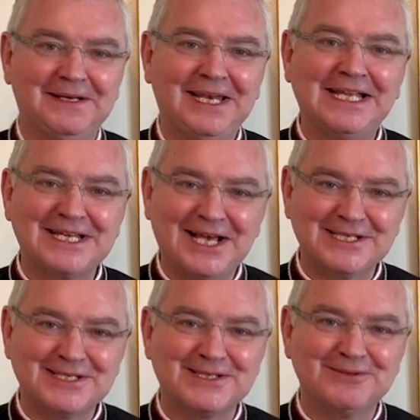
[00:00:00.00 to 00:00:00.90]
Let
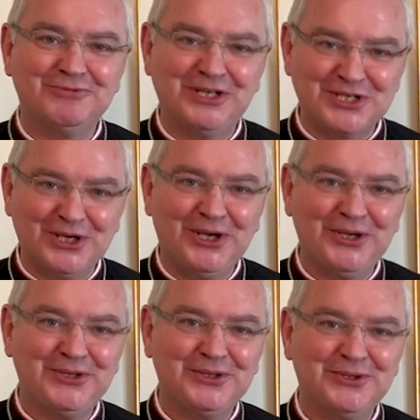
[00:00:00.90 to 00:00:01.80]
us
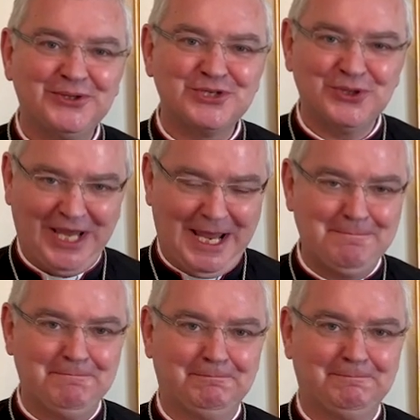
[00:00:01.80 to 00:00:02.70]
return to
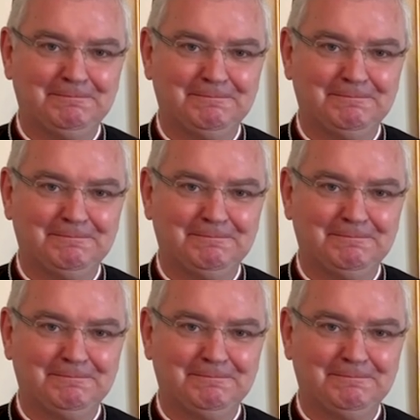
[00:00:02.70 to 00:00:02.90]
him.